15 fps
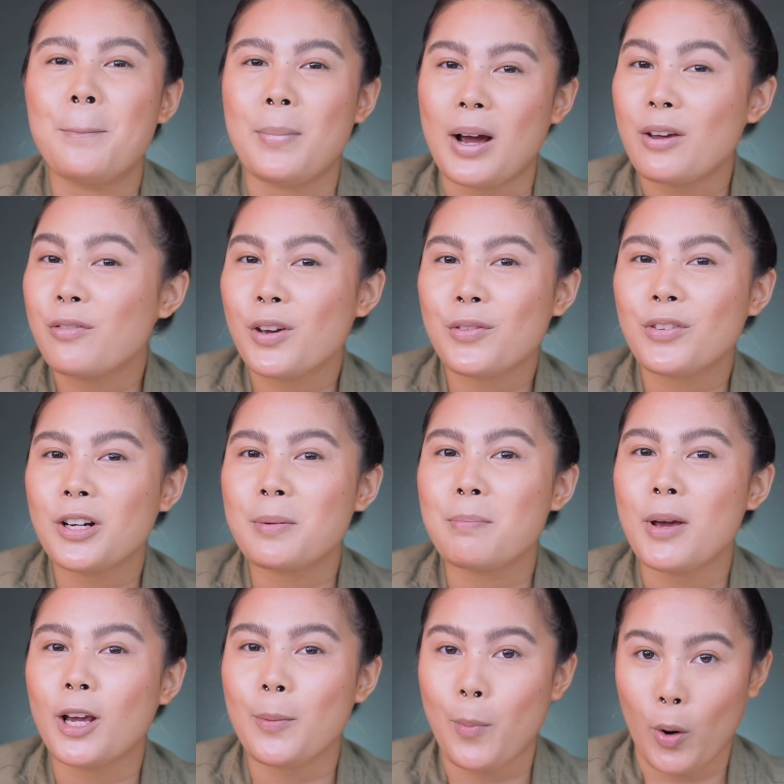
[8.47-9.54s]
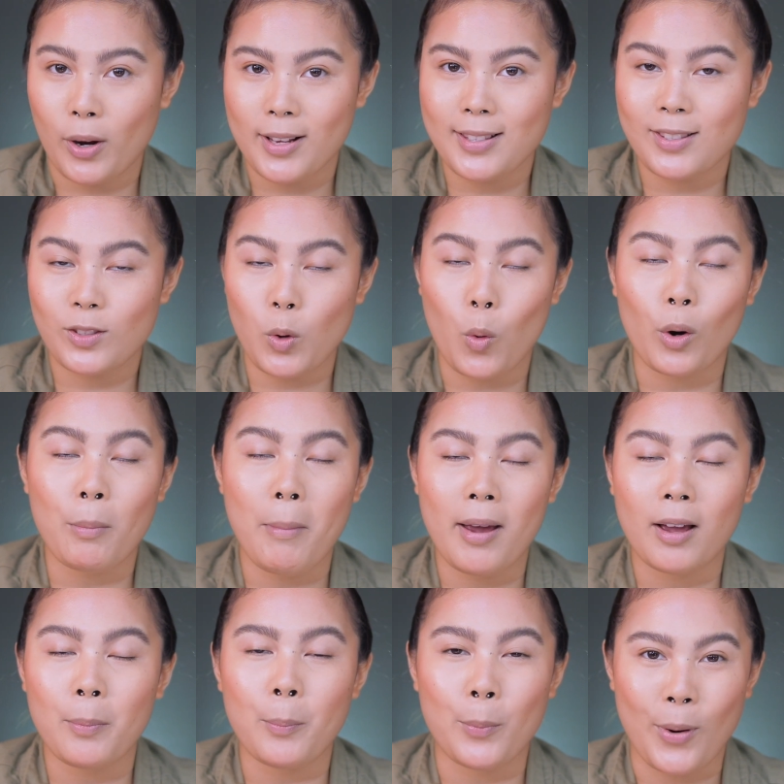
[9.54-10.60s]
my favorite makeup artists or
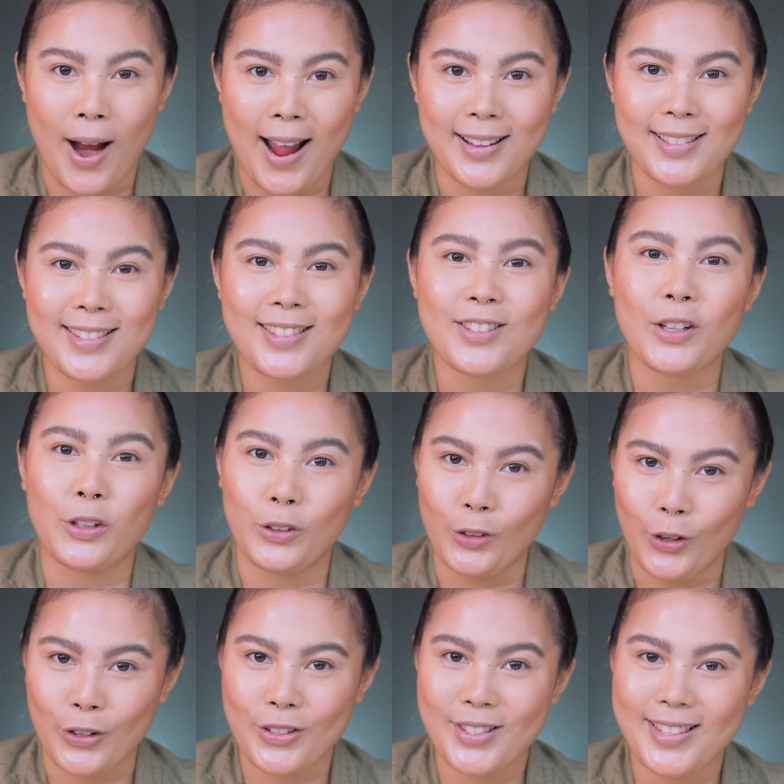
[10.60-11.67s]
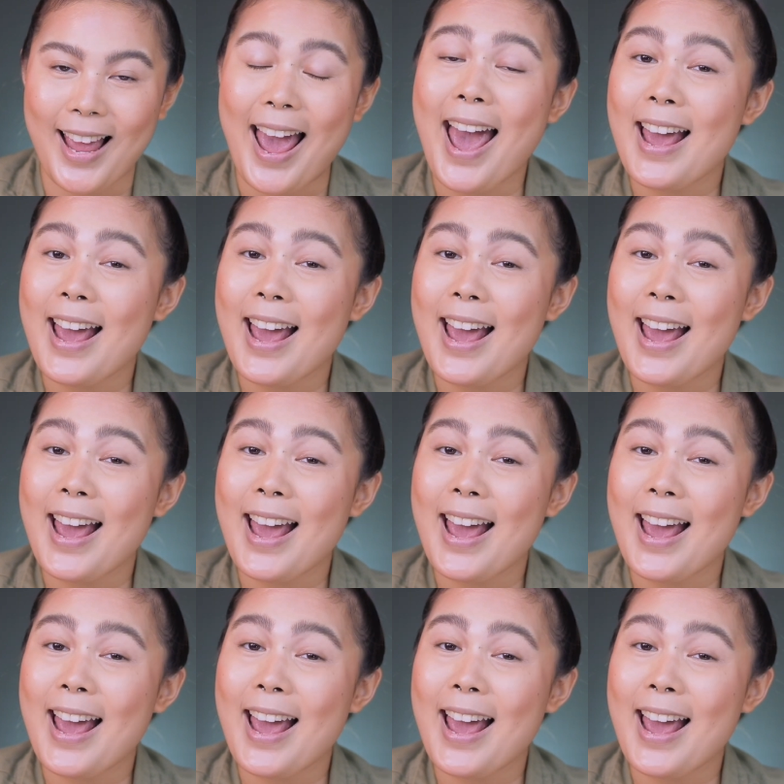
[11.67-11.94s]
makeup brands looks.